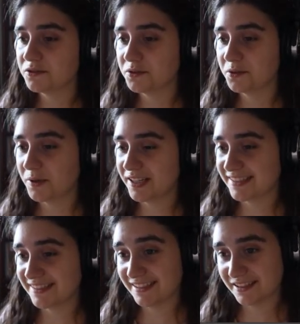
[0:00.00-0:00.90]
to
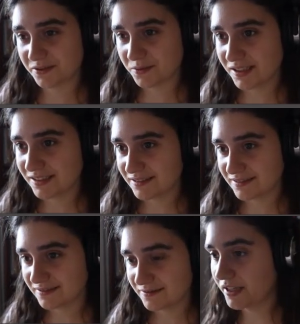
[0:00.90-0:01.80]
erase this one
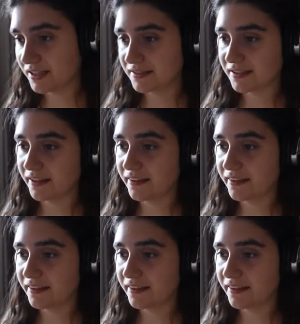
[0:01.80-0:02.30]
because I